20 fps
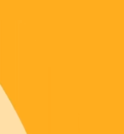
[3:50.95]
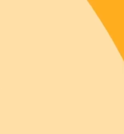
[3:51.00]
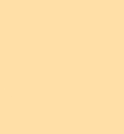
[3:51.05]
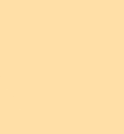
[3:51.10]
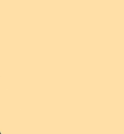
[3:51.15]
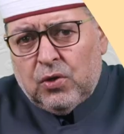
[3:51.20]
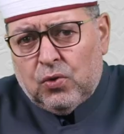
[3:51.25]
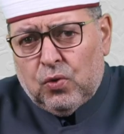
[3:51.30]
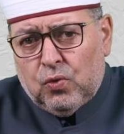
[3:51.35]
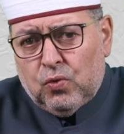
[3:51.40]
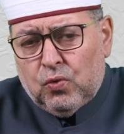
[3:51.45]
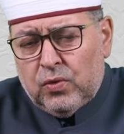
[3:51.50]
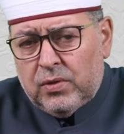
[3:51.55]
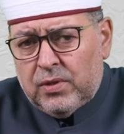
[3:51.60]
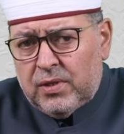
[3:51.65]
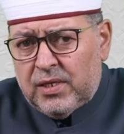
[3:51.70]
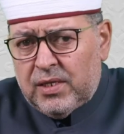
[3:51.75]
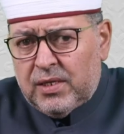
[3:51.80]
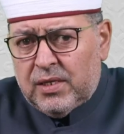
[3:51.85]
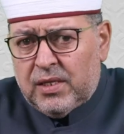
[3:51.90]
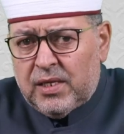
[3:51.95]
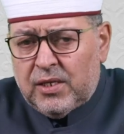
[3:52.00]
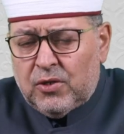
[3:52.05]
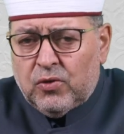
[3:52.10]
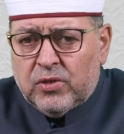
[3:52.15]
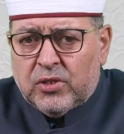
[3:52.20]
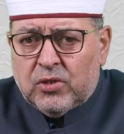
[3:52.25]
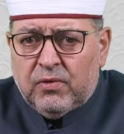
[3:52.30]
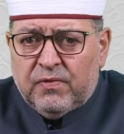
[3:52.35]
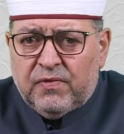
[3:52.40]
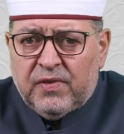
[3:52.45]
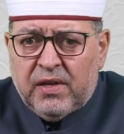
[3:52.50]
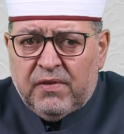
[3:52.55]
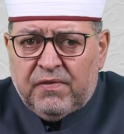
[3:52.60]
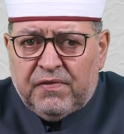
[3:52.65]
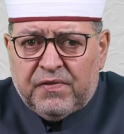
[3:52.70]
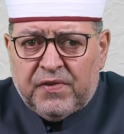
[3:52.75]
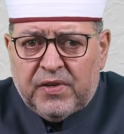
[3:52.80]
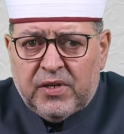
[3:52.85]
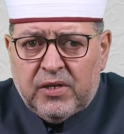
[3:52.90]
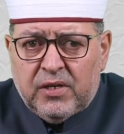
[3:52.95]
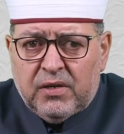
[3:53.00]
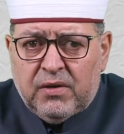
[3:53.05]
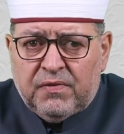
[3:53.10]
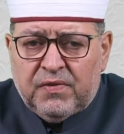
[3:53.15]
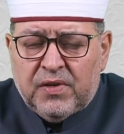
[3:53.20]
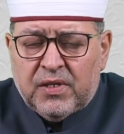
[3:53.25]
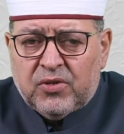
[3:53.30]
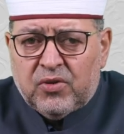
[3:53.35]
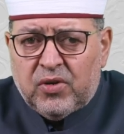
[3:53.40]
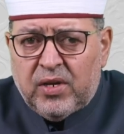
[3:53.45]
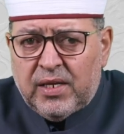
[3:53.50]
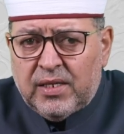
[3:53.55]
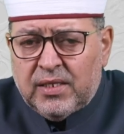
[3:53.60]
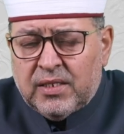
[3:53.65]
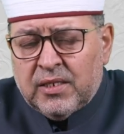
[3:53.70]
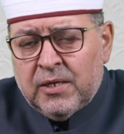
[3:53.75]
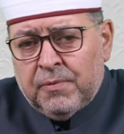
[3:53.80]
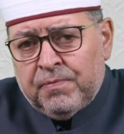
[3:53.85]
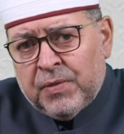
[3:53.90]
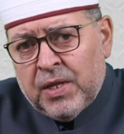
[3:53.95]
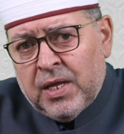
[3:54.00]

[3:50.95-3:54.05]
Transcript: So the use of if here, if it rains,